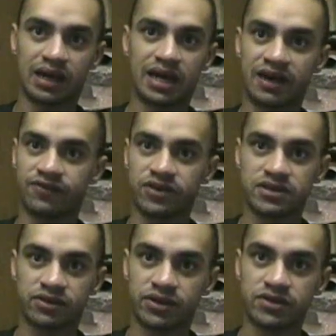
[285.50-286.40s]
I got a lot of friends
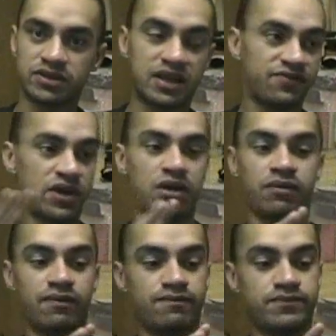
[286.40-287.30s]
that are in Houston. They
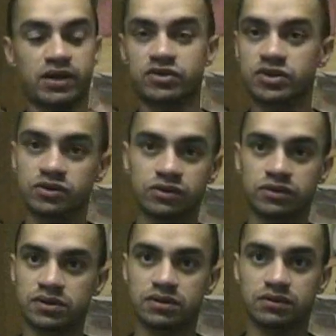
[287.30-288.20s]
found better
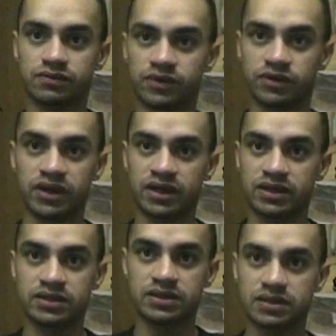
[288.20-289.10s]
schools for their
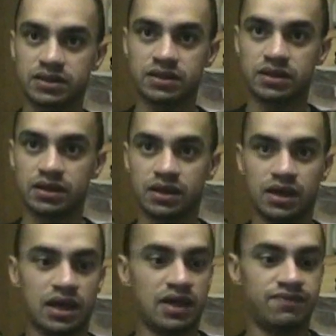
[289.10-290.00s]
kids.
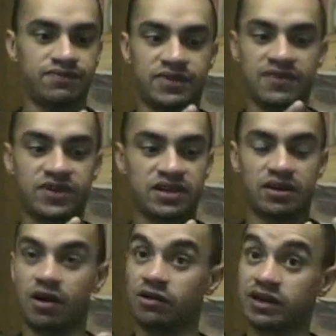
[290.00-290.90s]
They've getting
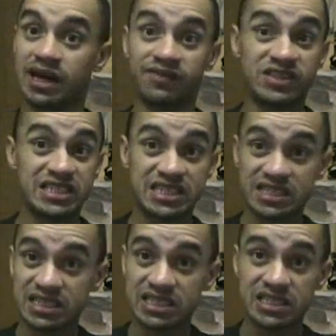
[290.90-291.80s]
all kind of
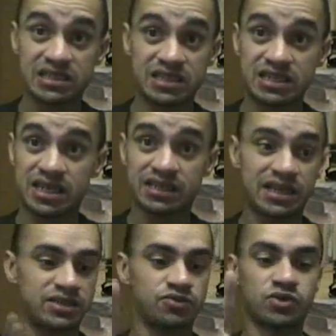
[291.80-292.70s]
assistance and things like
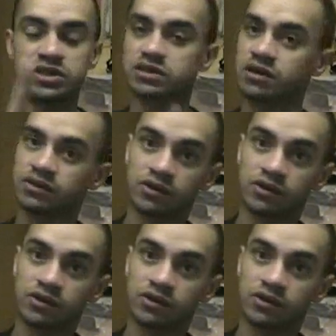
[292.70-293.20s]
that to restart